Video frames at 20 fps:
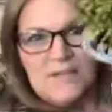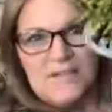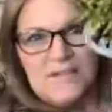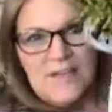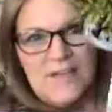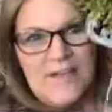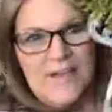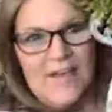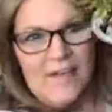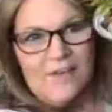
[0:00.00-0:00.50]

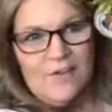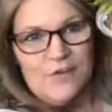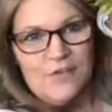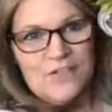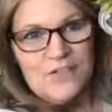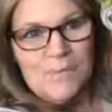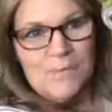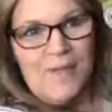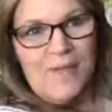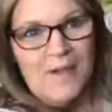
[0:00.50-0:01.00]
together
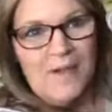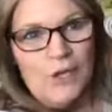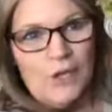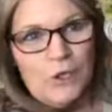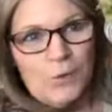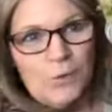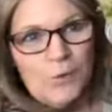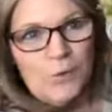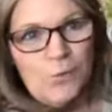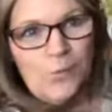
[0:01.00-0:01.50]
to make a
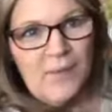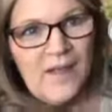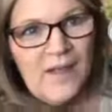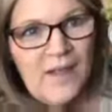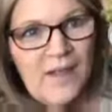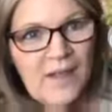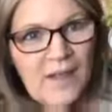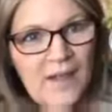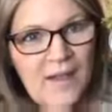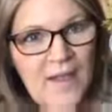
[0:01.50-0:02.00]

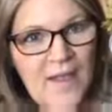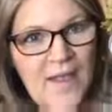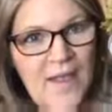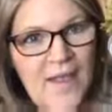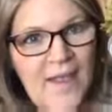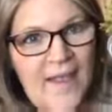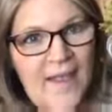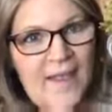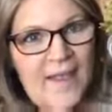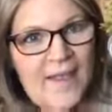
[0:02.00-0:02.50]
grouping,
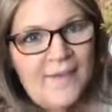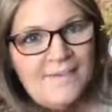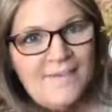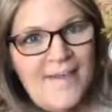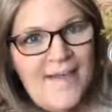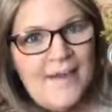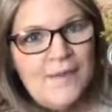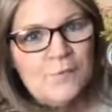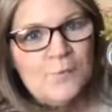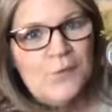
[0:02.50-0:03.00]
and
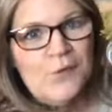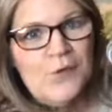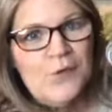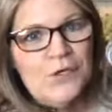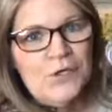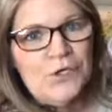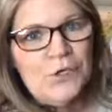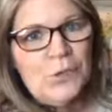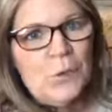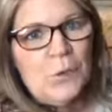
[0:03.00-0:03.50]
then
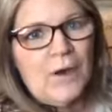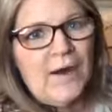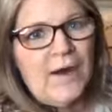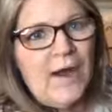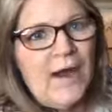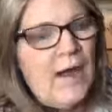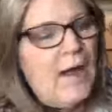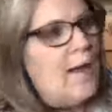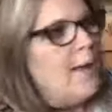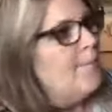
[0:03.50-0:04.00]
put your
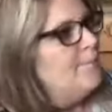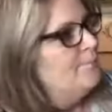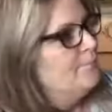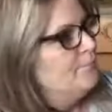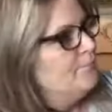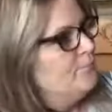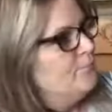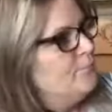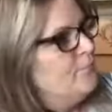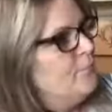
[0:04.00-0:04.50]

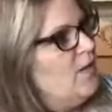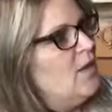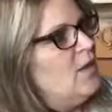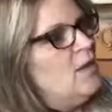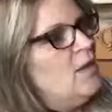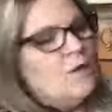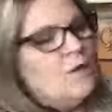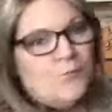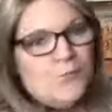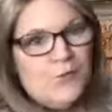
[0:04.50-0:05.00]

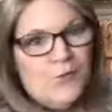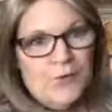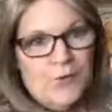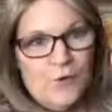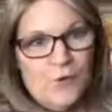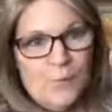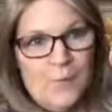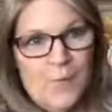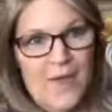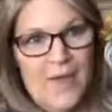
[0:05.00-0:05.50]

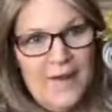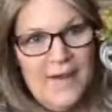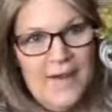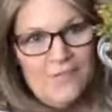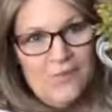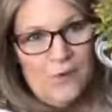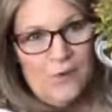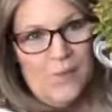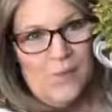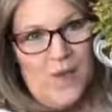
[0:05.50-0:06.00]
I'd
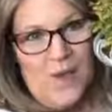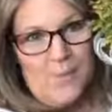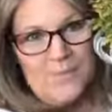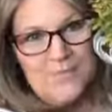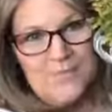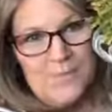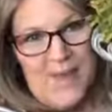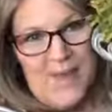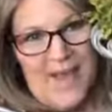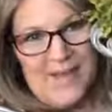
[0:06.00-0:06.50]
have your
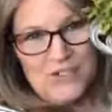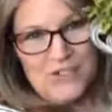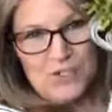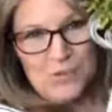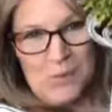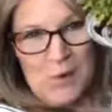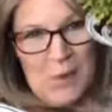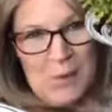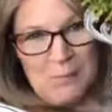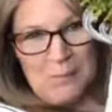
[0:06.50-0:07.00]
plops match
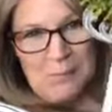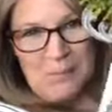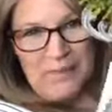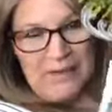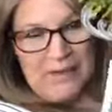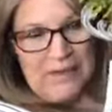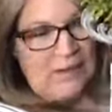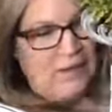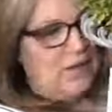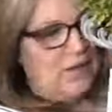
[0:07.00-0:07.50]

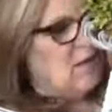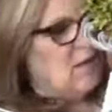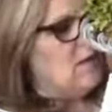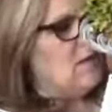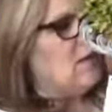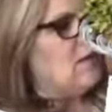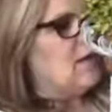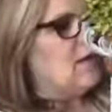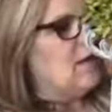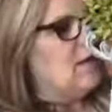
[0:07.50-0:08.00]
probably
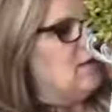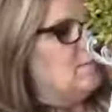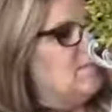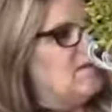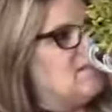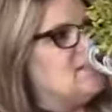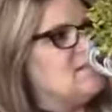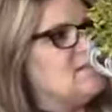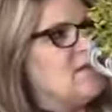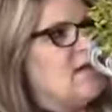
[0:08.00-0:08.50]

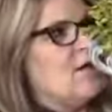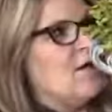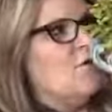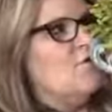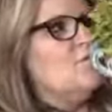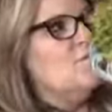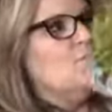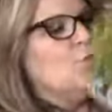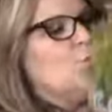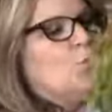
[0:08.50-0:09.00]

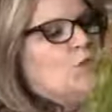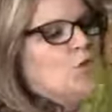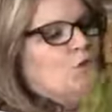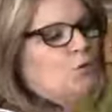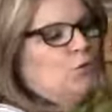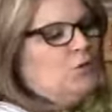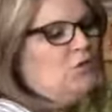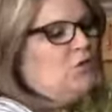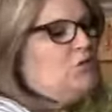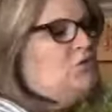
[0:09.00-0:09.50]
myself, or you could